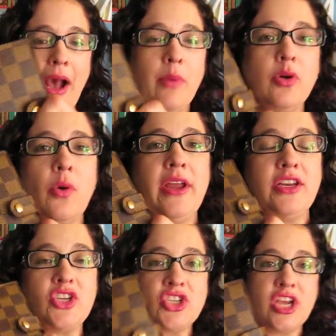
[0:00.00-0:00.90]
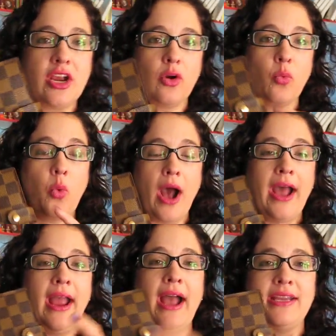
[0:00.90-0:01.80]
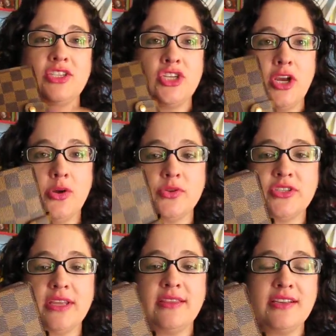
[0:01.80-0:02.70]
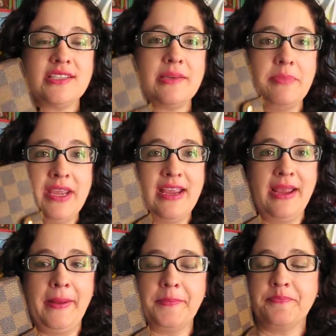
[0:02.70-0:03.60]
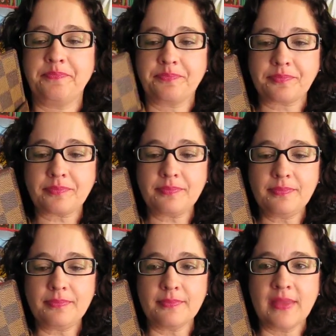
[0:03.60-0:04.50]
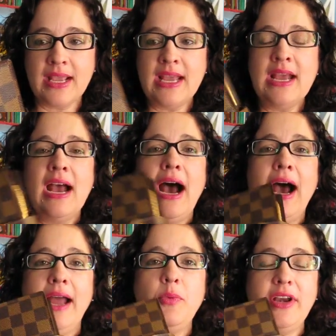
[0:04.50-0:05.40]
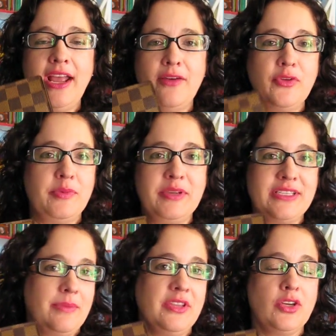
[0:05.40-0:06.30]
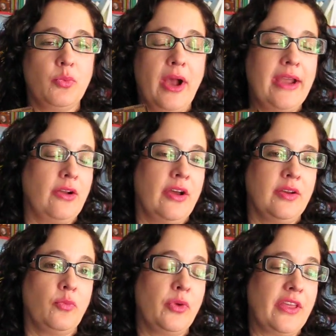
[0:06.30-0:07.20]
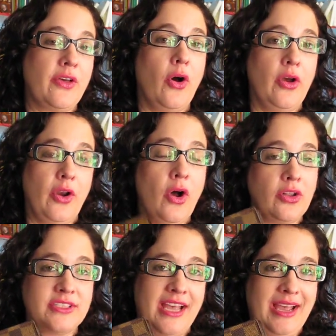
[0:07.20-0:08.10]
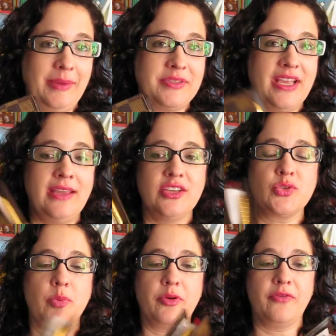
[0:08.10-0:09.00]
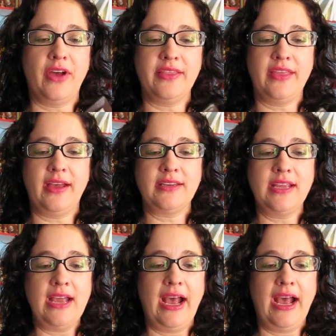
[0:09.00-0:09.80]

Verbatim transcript: I will go ahead and share why I chose this PM. I want to have with me something to ride on and with at all times, and this will provide that.